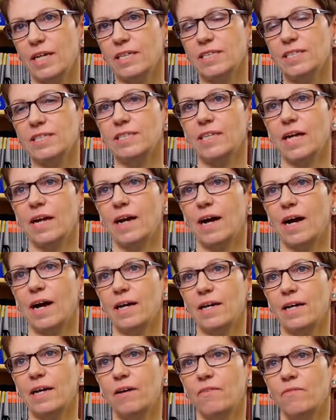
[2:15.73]
is that
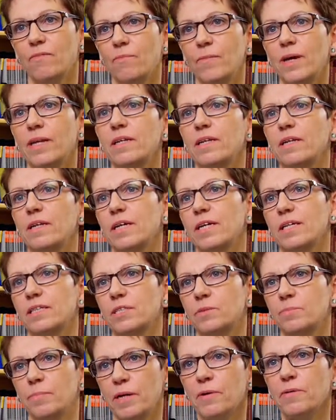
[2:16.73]
I have many
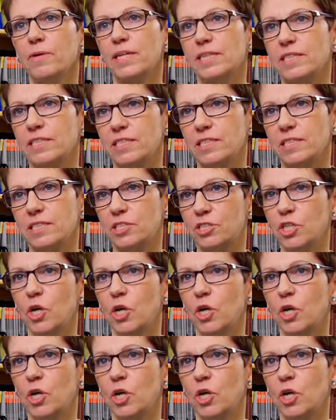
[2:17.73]
experiences